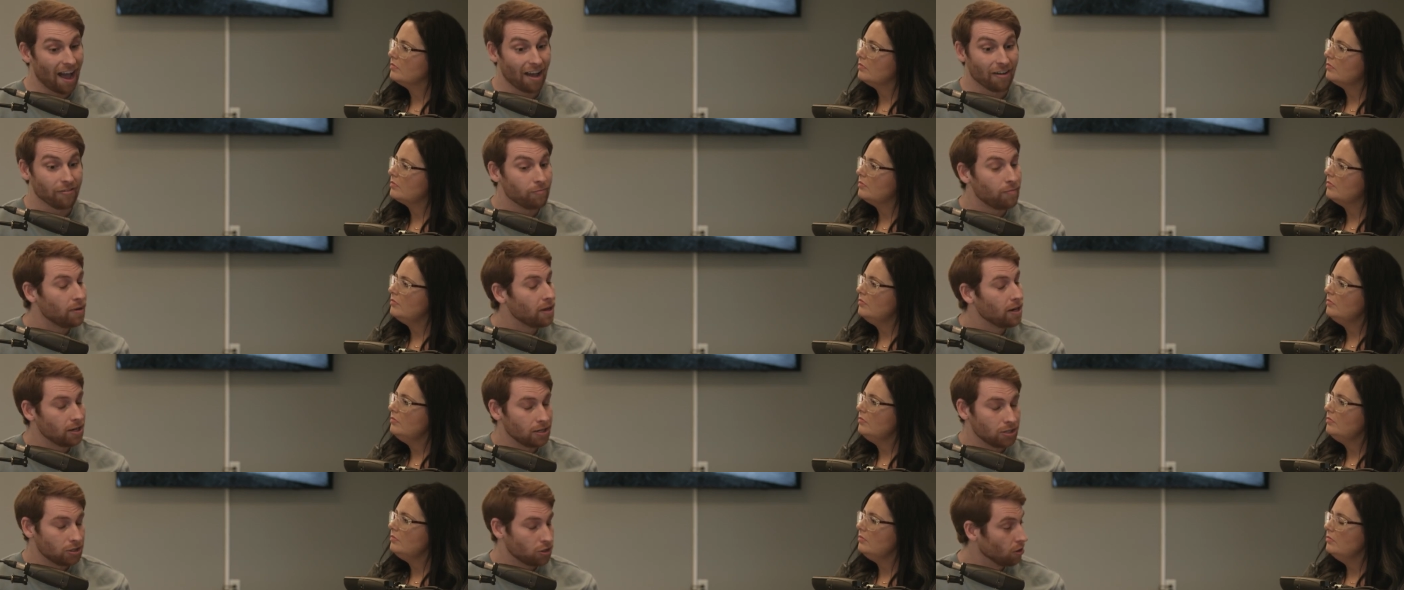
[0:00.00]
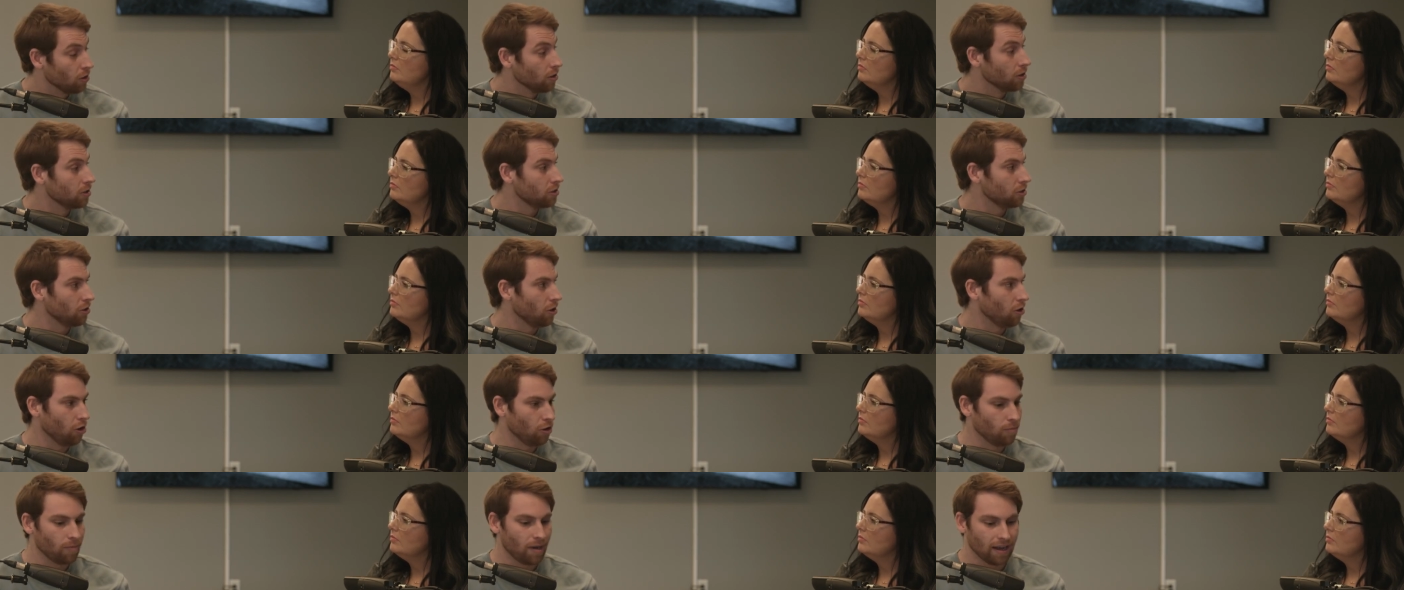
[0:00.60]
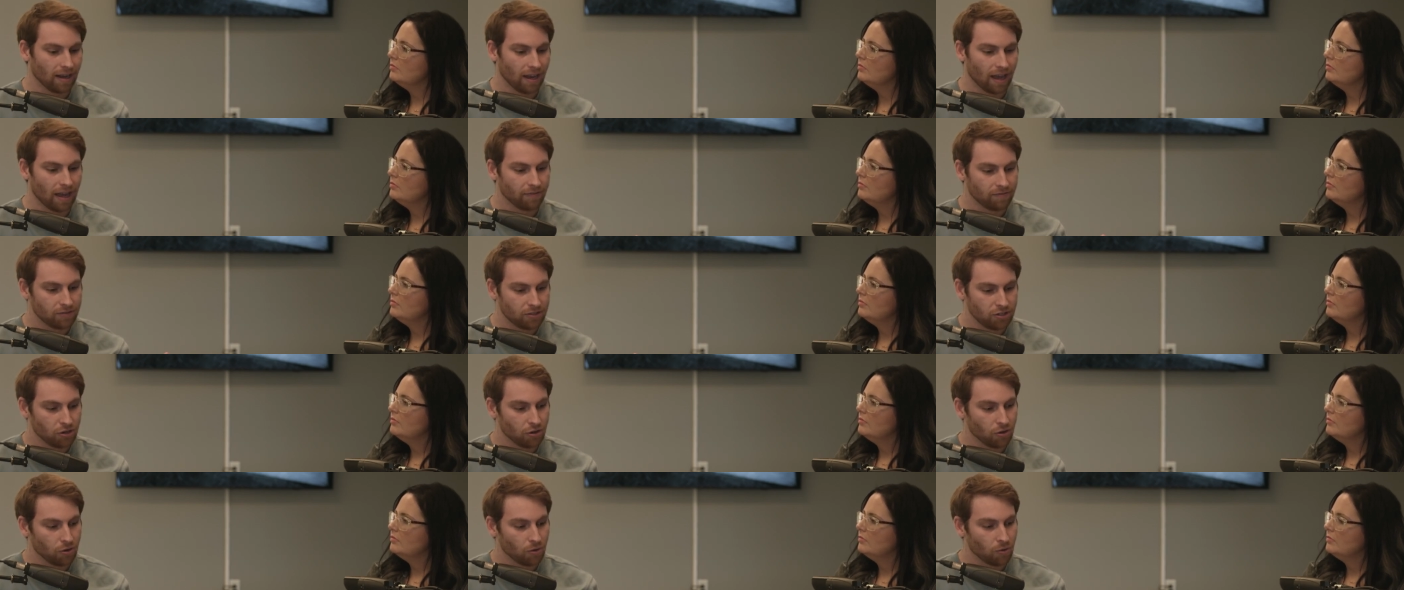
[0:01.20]
Speaker 1: I've been in church all my
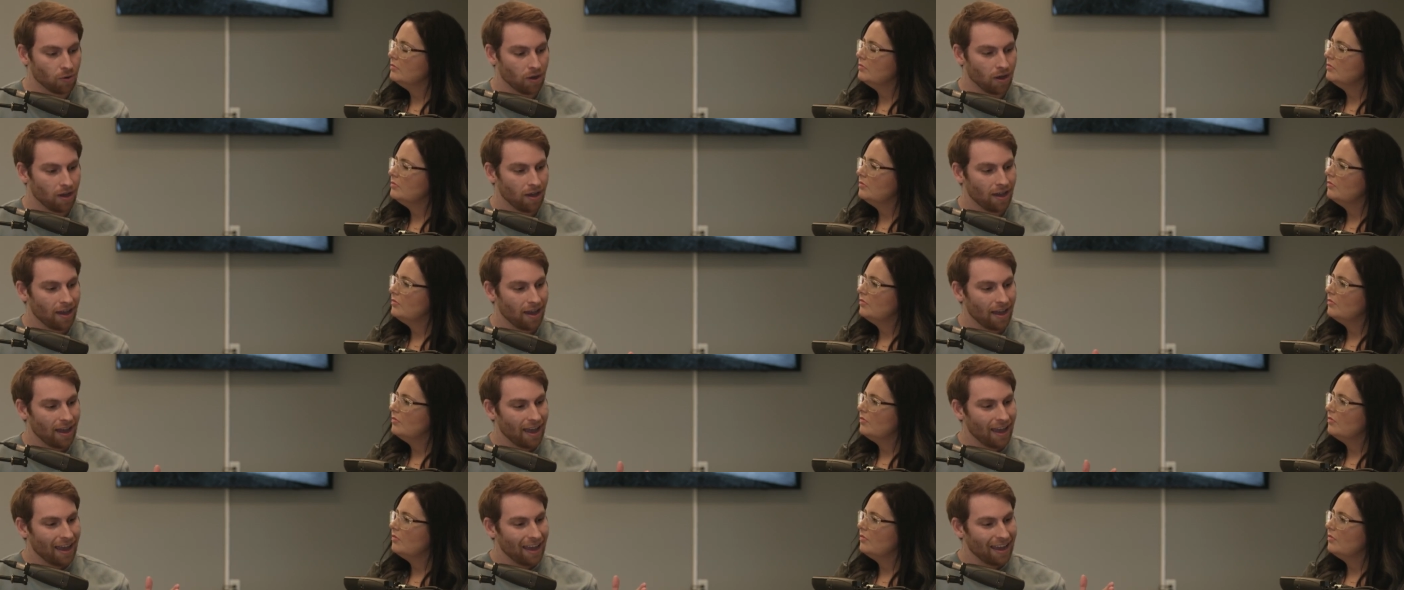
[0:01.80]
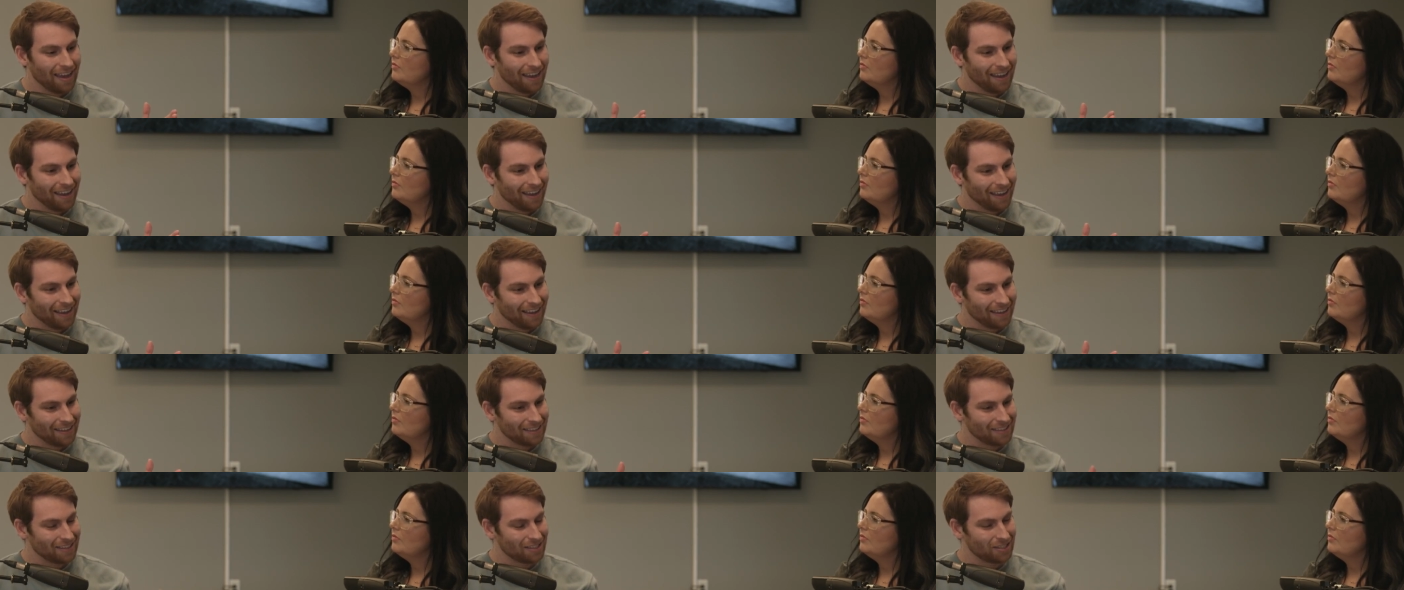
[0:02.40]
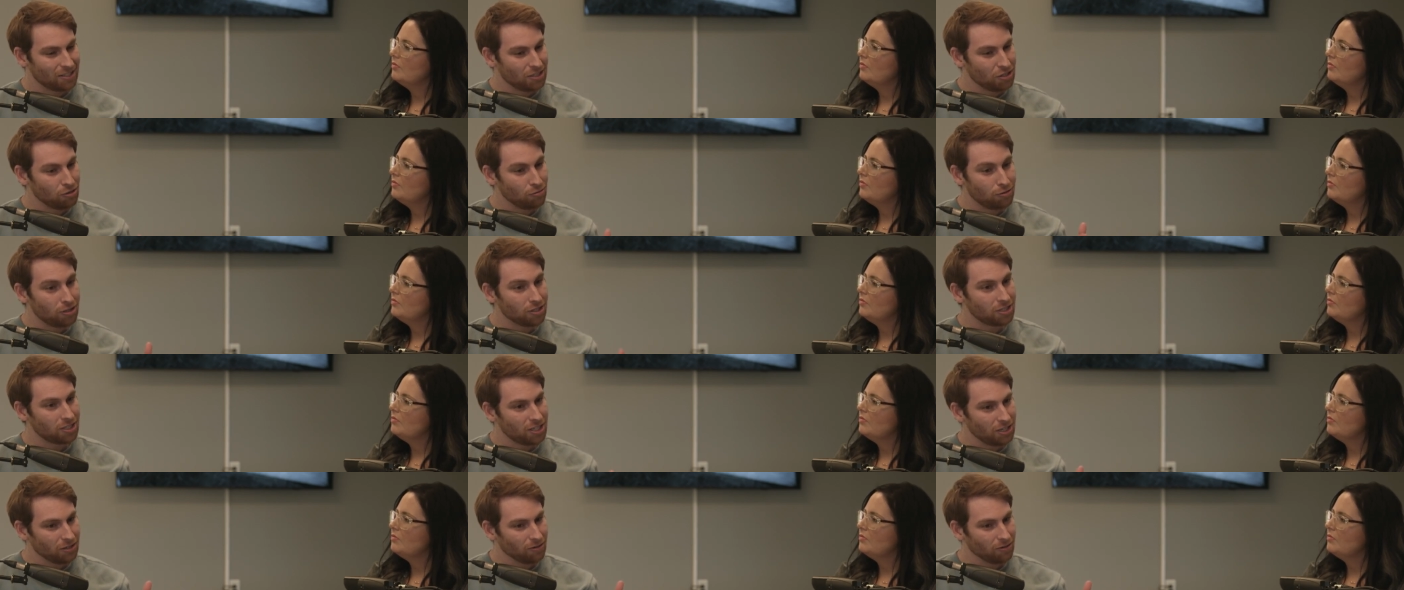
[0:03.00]
life too. You just